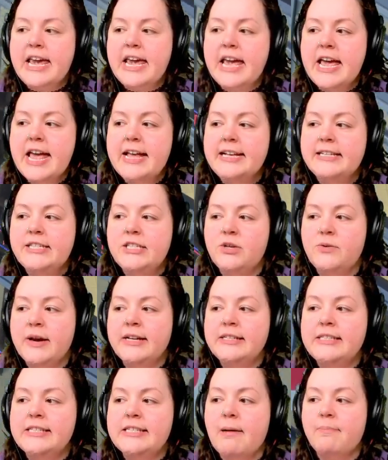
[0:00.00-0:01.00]
is doing
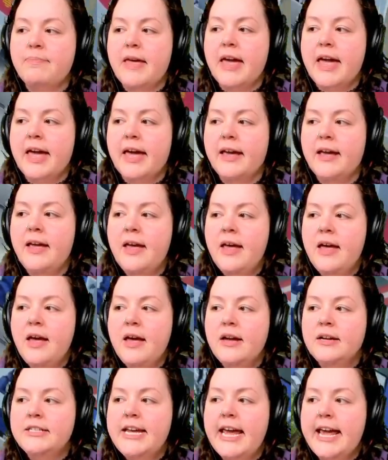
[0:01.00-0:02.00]
something.
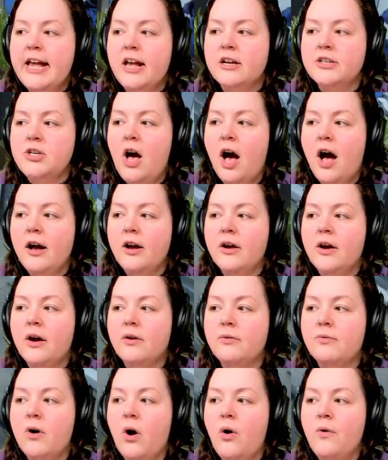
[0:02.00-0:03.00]
Take talk
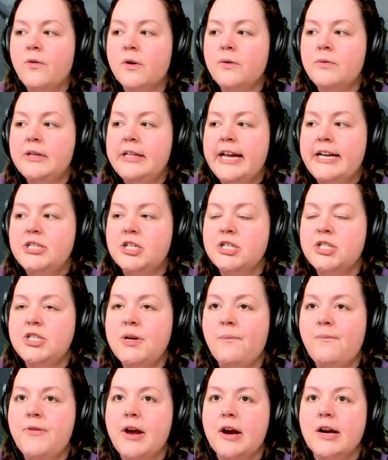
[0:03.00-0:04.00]
over
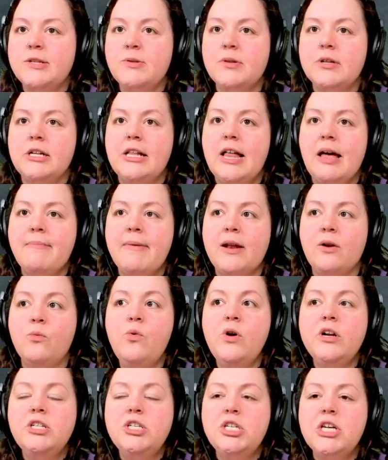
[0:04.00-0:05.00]
relationship fears with Clement.
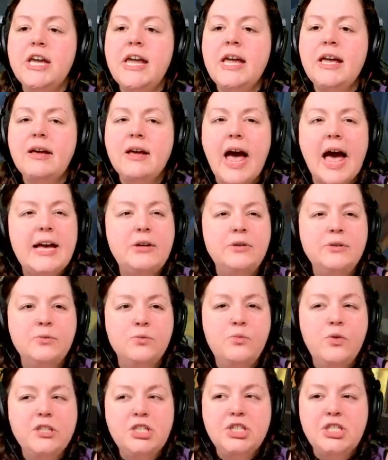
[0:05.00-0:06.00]
Would she I don't
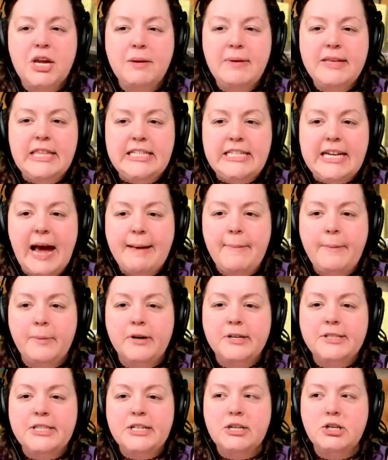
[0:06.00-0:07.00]
would she be the type of
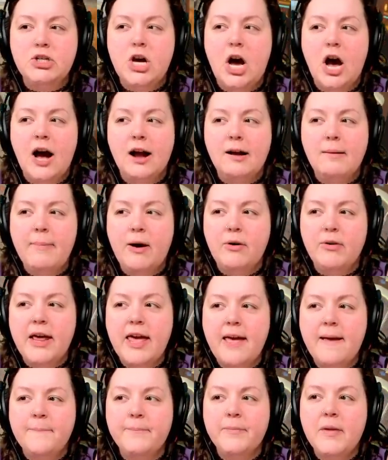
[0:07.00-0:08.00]
person to talk about
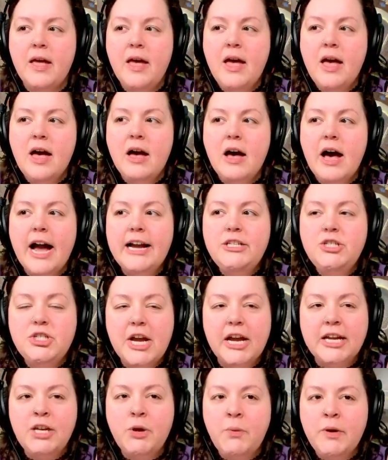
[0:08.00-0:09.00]
it? I
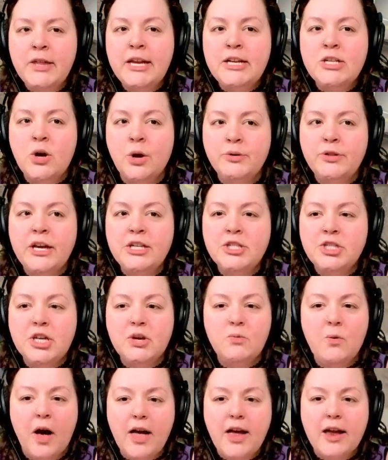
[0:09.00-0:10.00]
genuinely don't think she
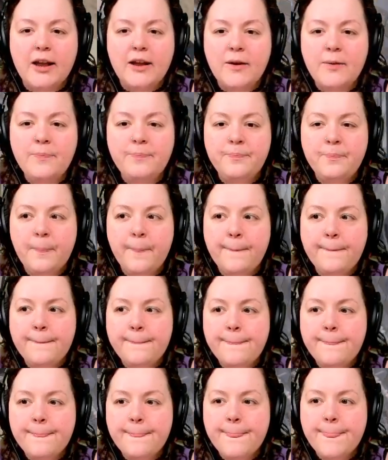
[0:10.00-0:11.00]
would.
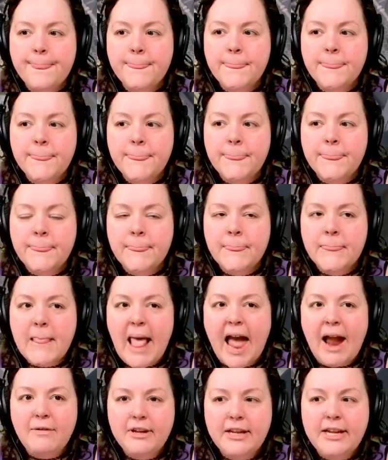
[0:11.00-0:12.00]

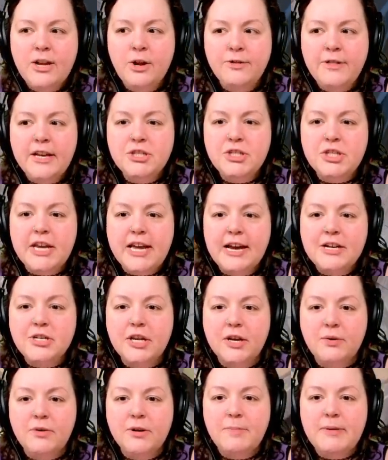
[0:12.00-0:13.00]
I really don't think she actually
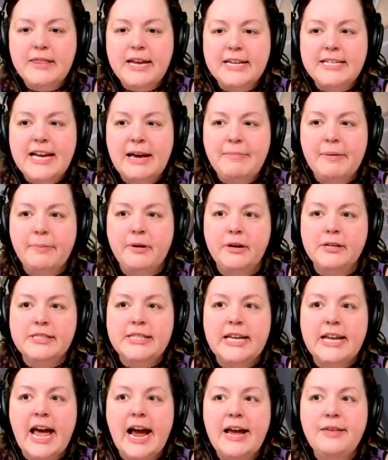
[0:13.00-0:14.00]
would be that type of
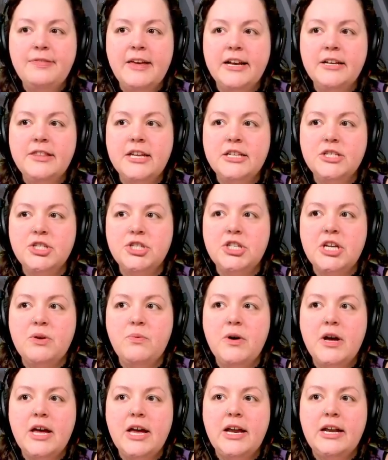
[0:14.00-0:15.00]
person. I think that she
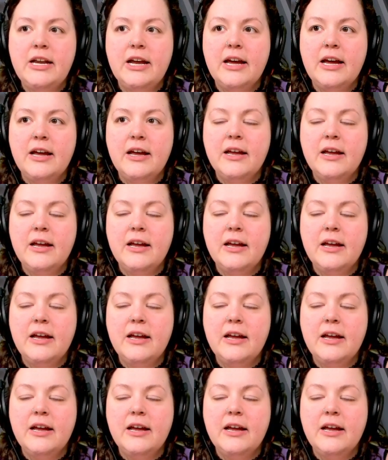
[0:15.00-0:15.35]
would I